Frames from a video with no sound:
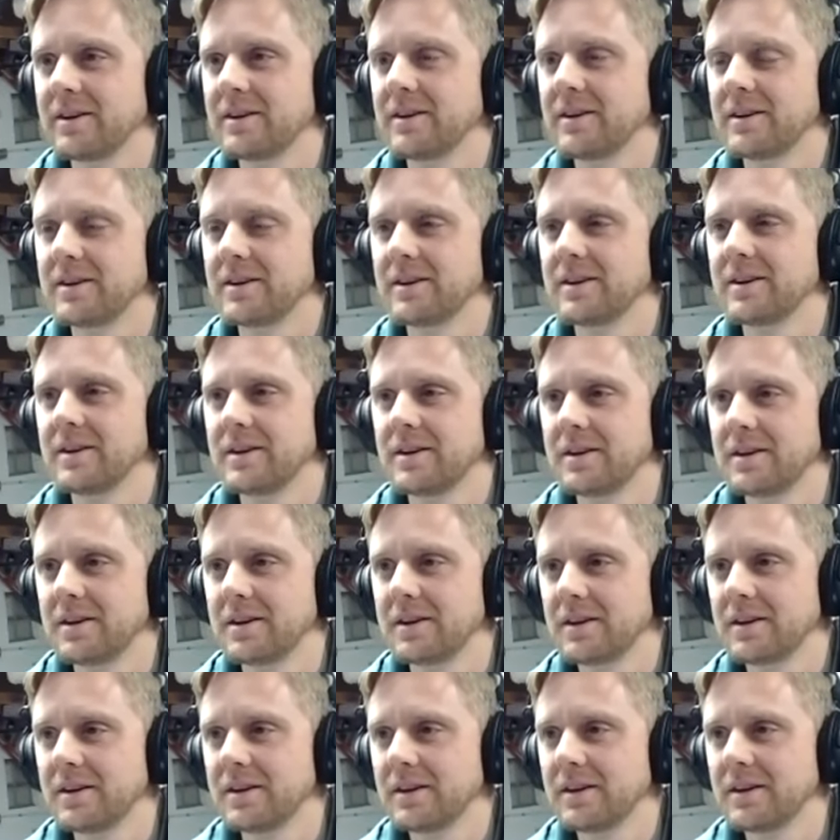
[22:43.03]

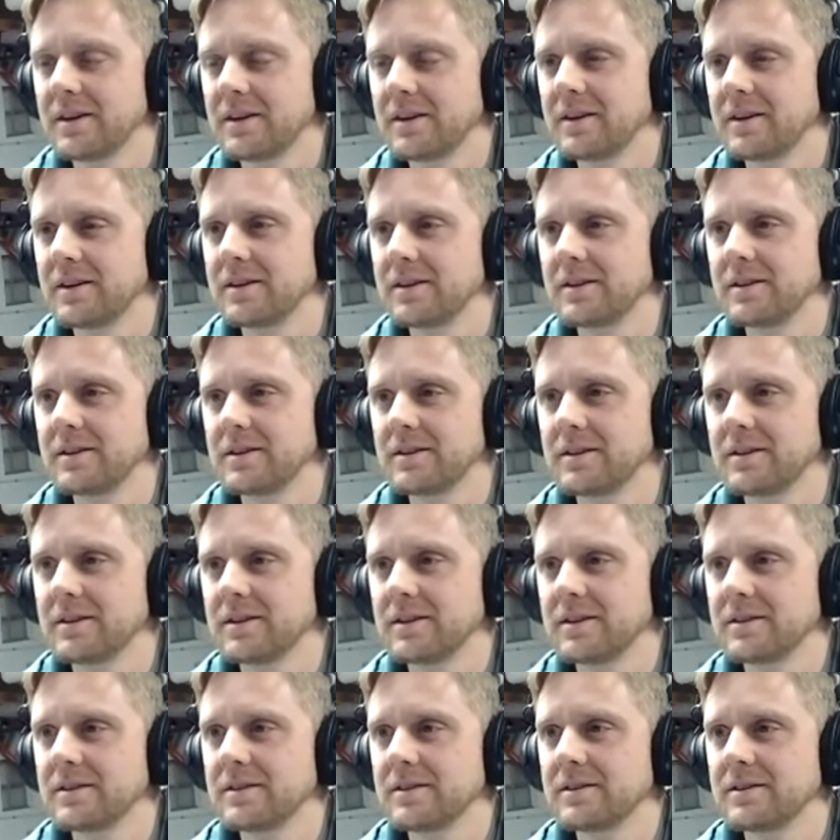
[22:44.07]

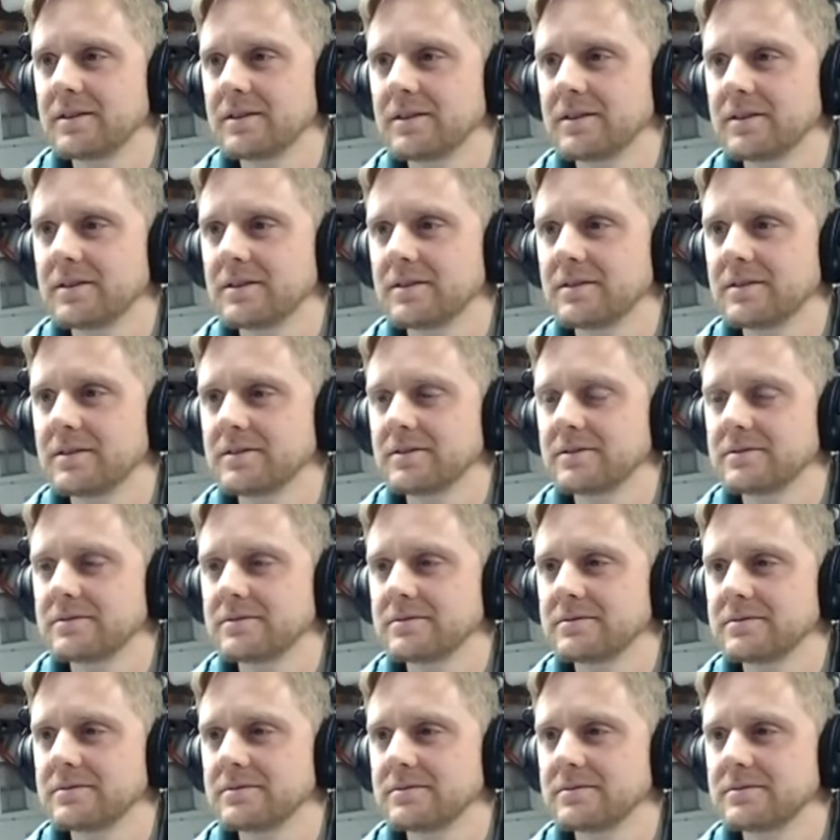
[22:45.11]

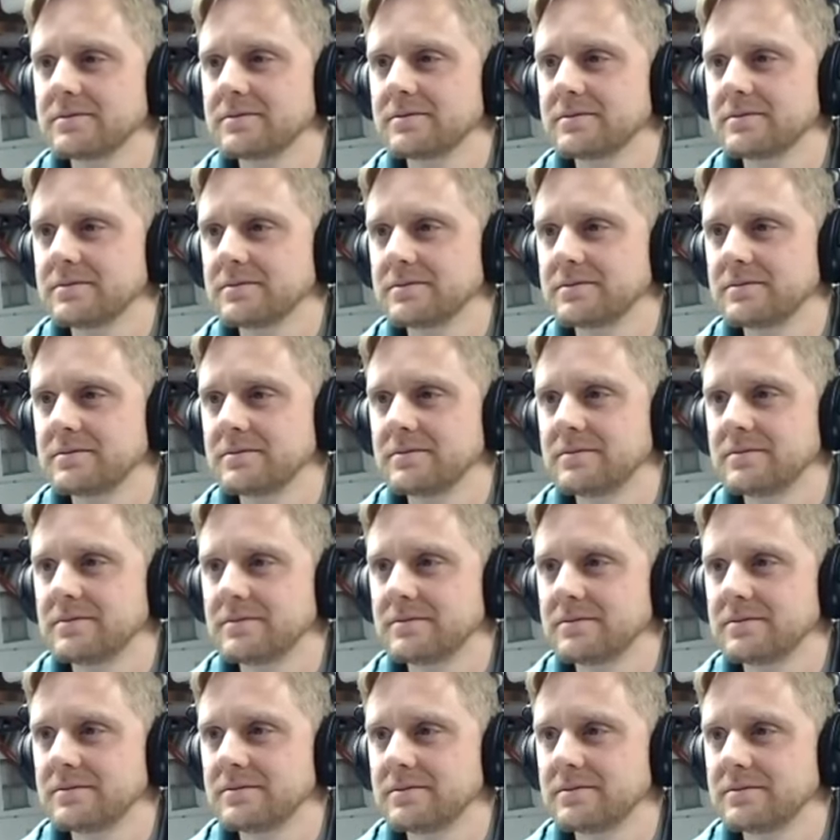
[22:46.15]

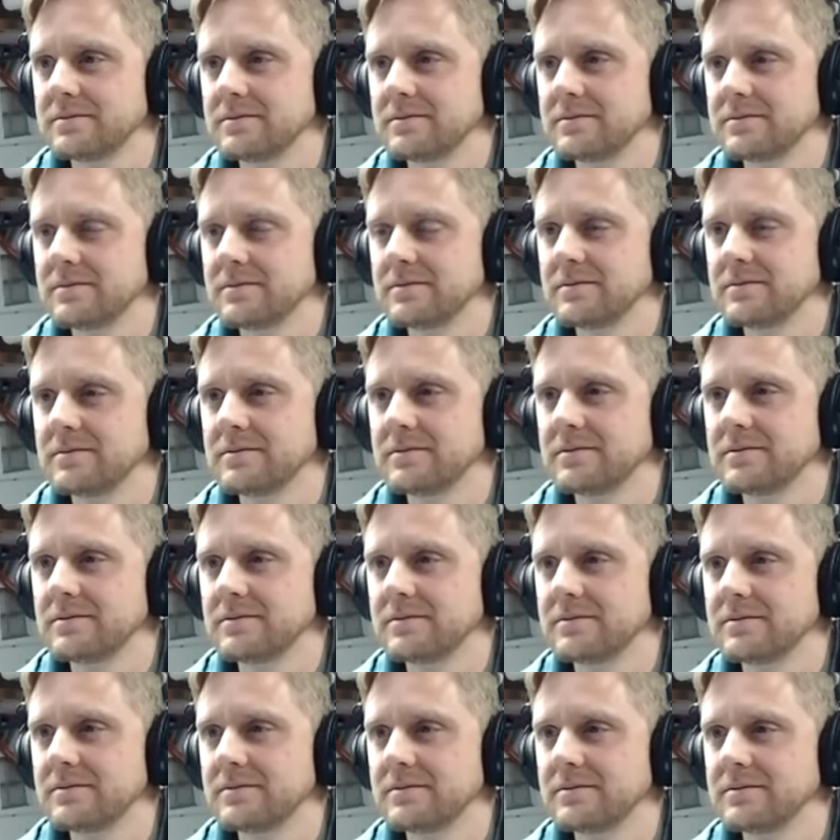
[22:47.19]

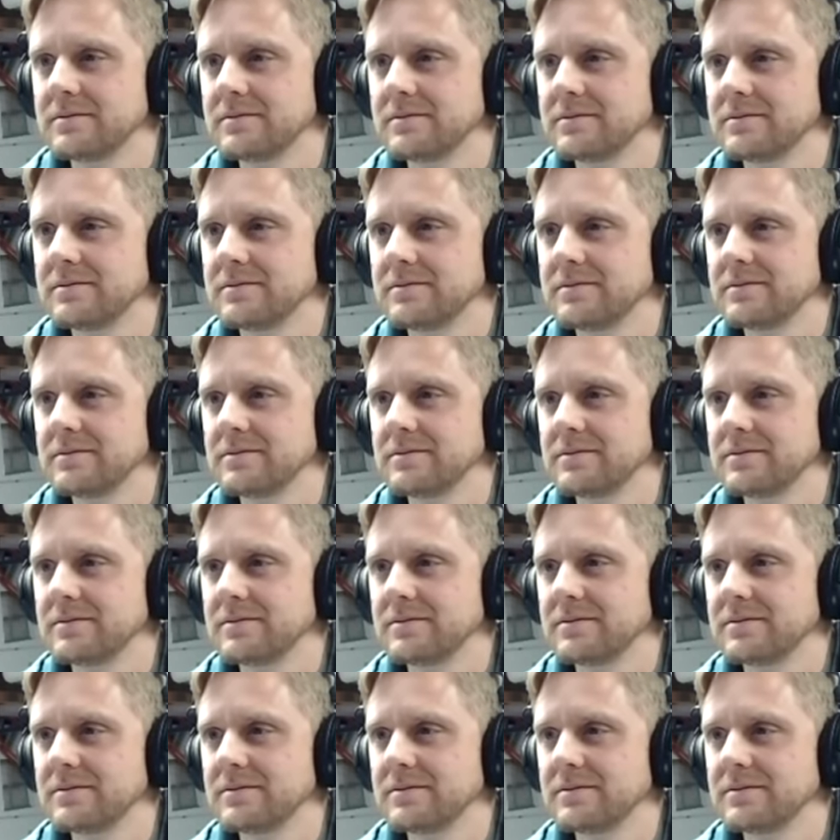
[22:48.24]
(silent)